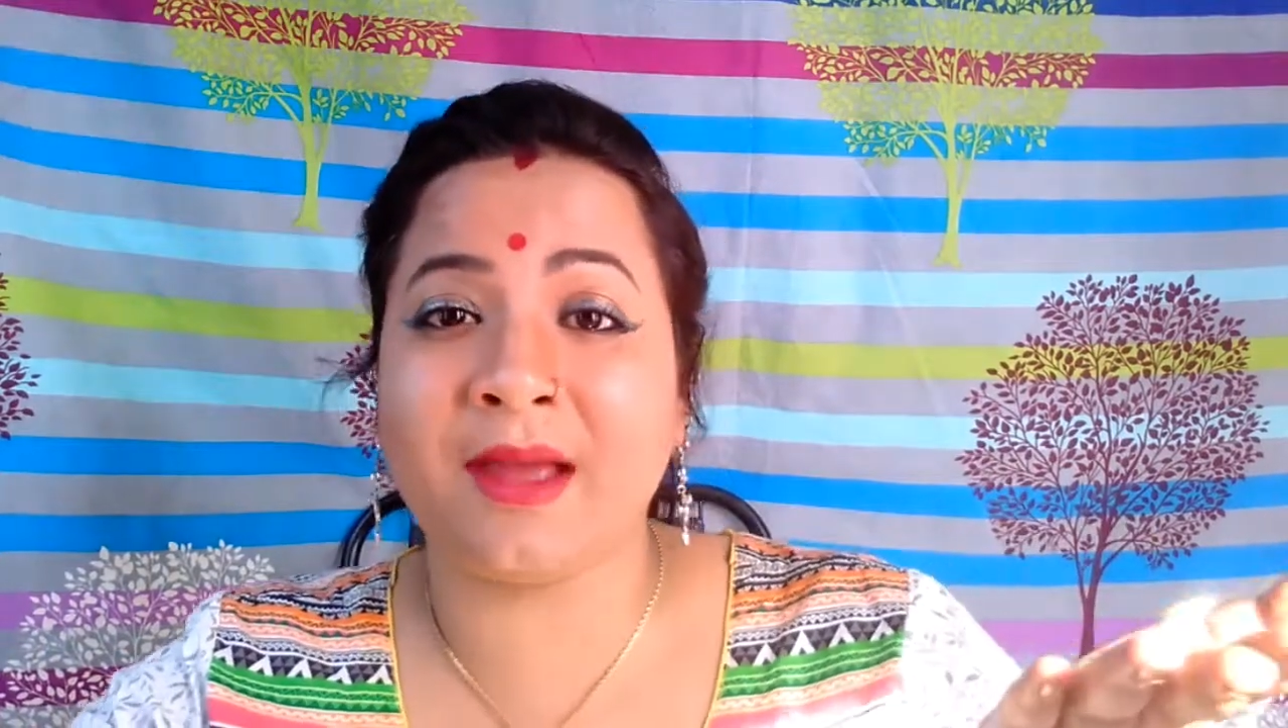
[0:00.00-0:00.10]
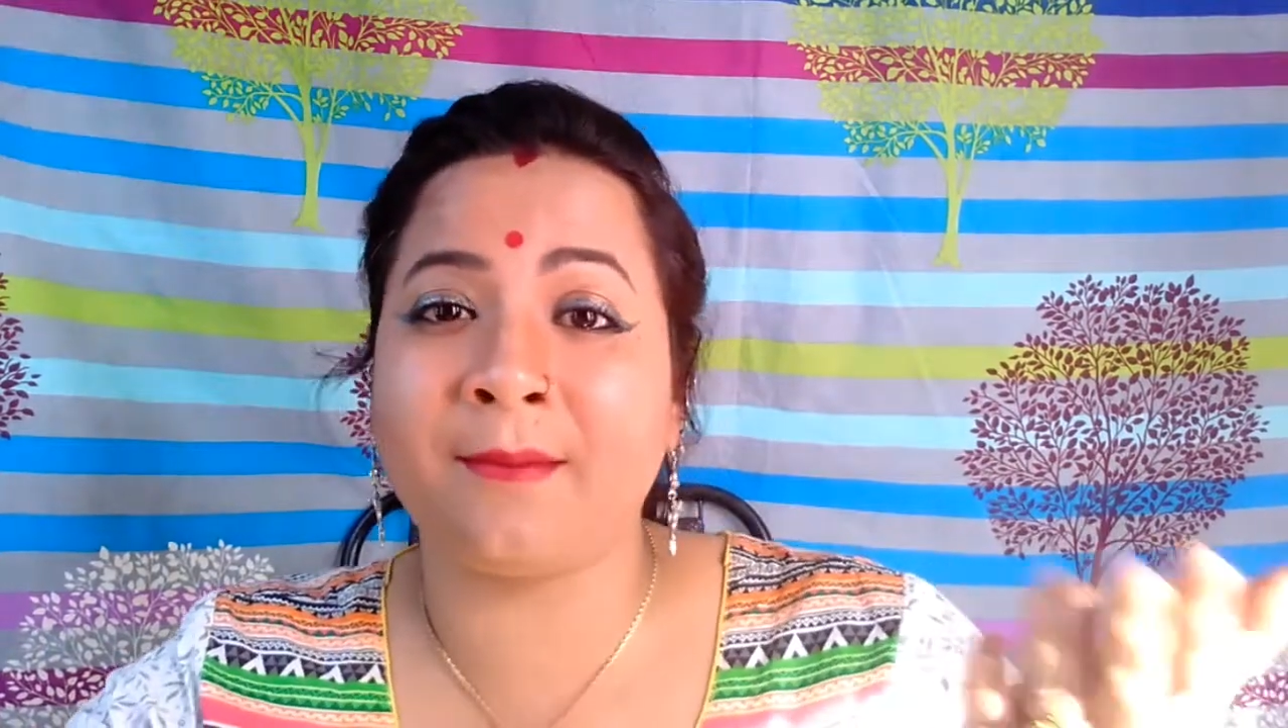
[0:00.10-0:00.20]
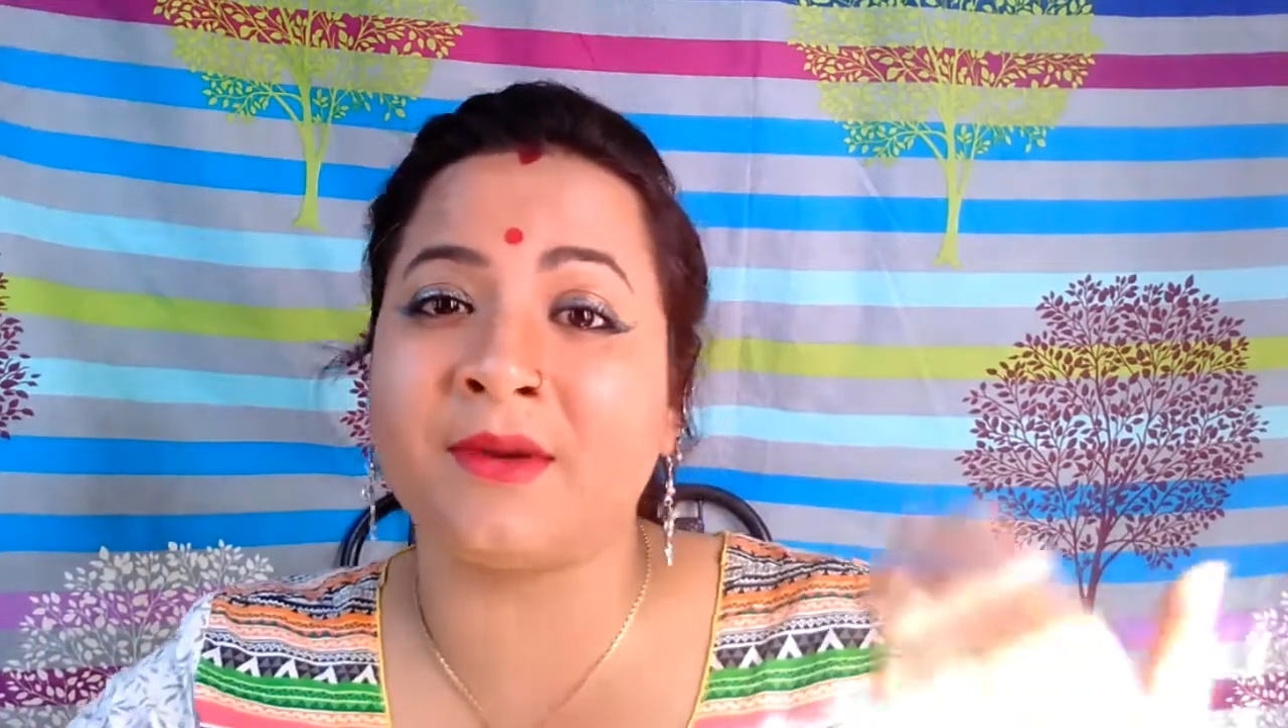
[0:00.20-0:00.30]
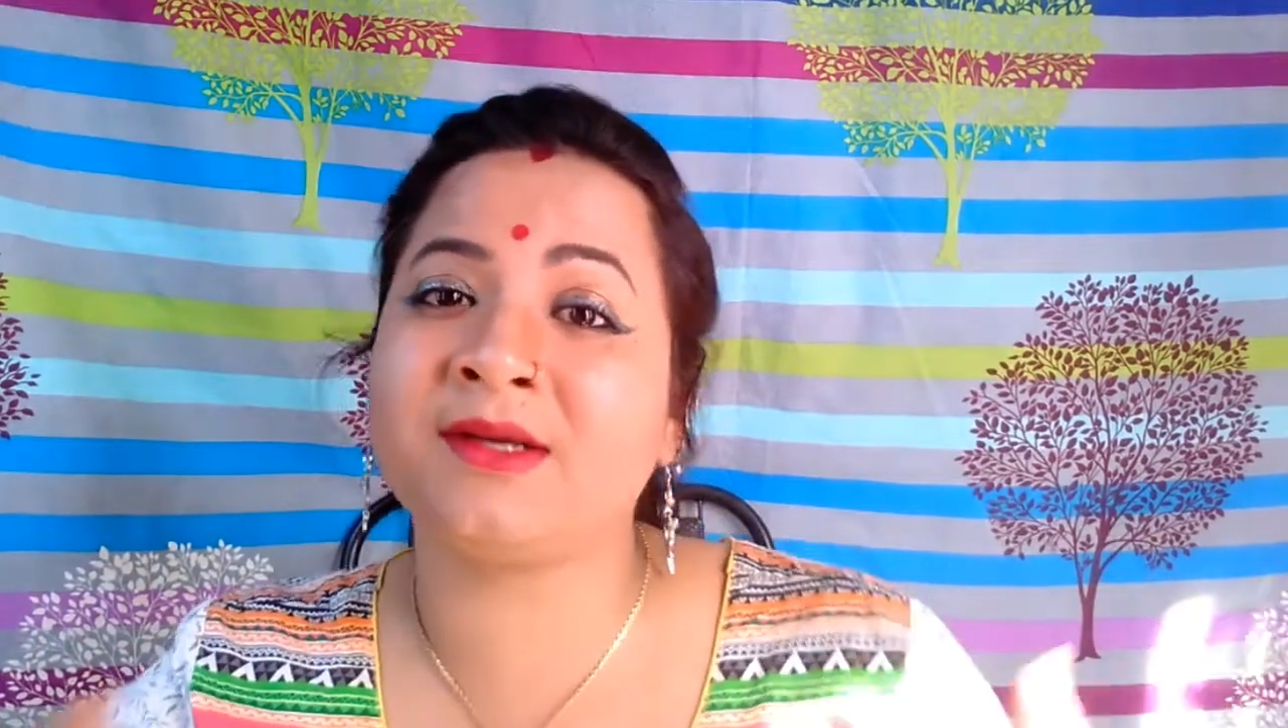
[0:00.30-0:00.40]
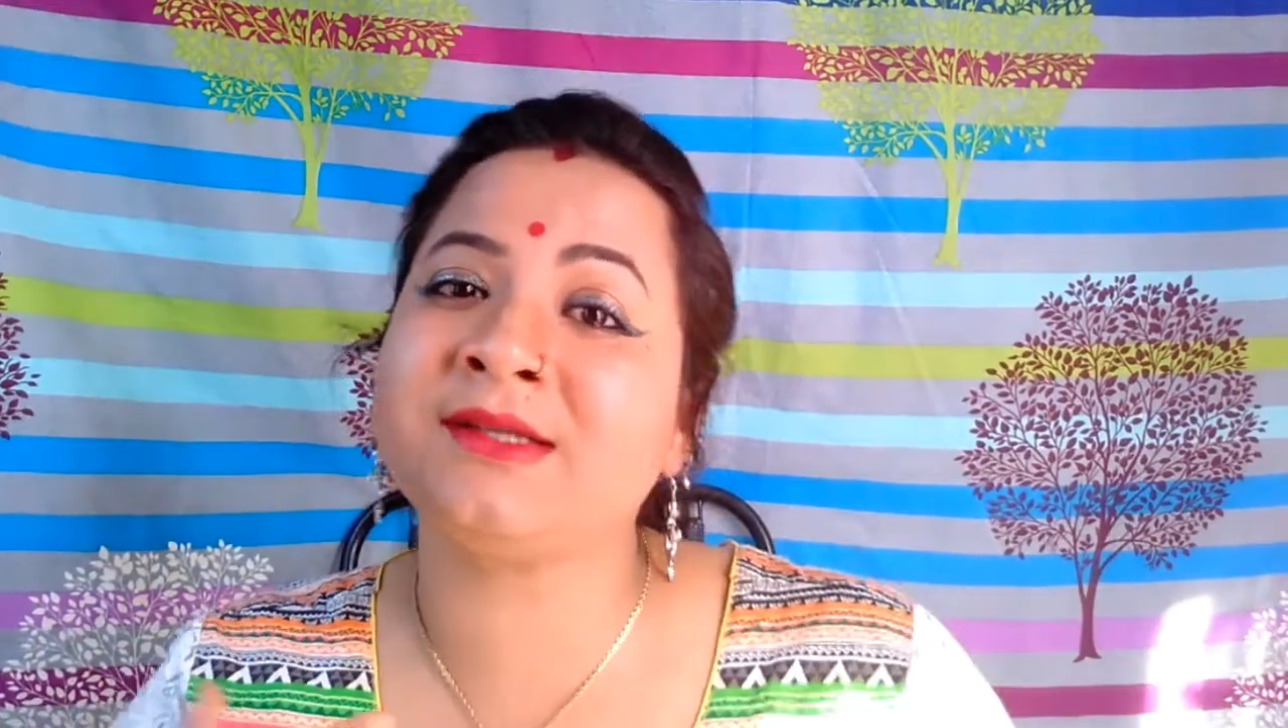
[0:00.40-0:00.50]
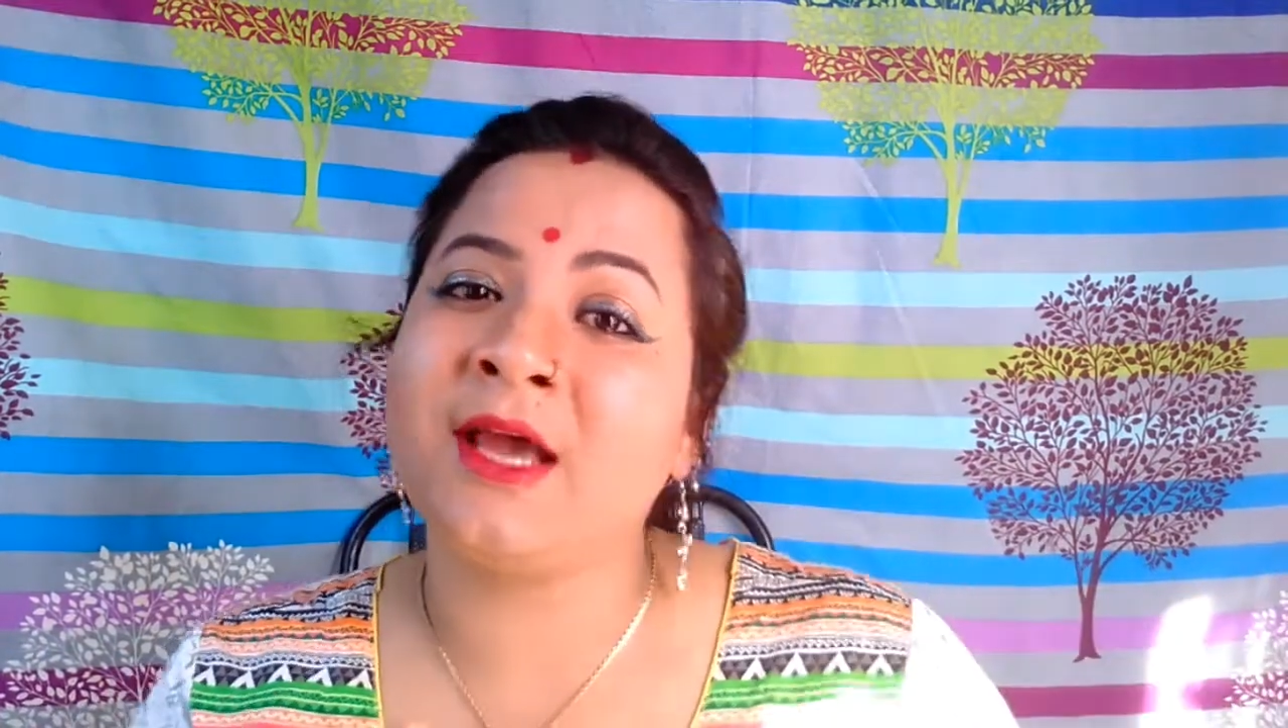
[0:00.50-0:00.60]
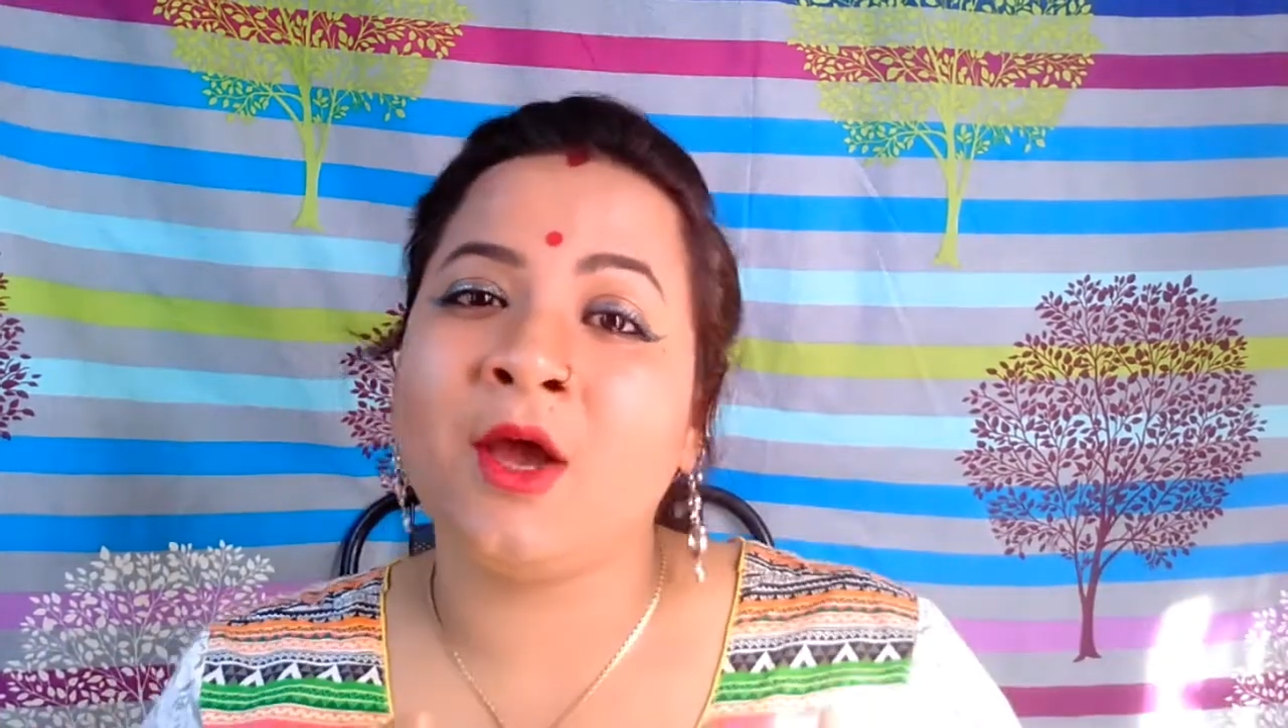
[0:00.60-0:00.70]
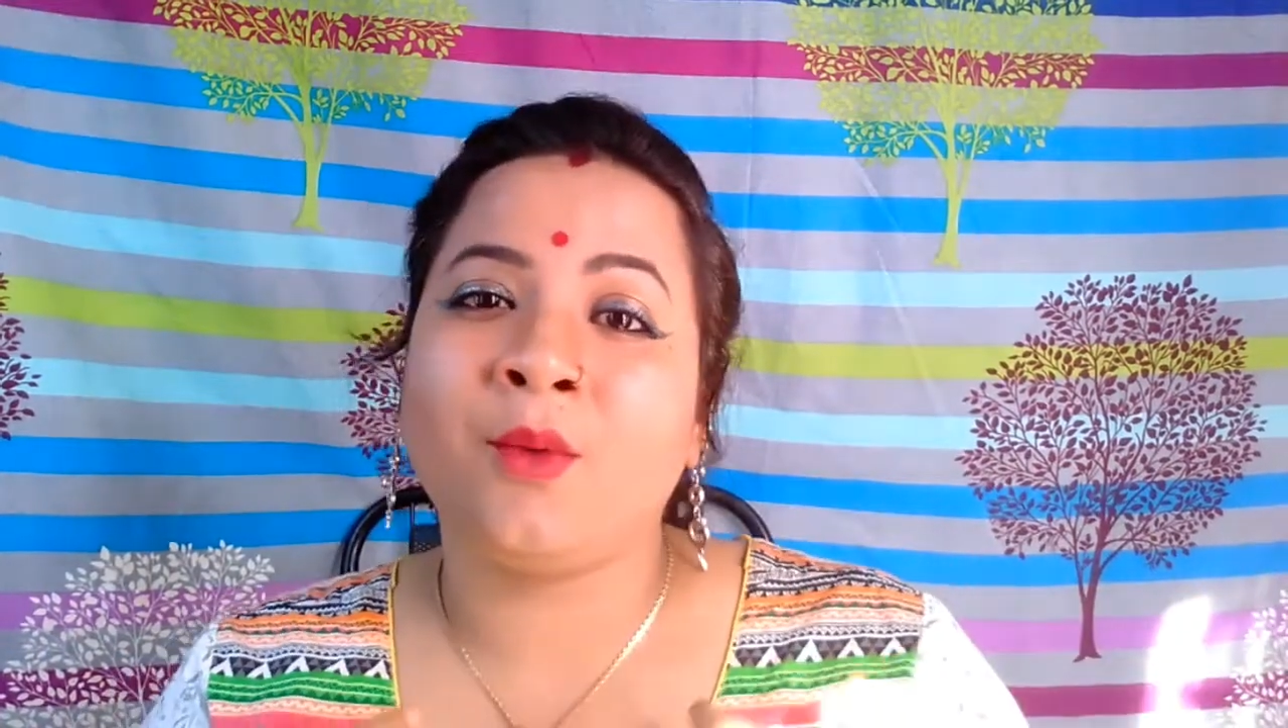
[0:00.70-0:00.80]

members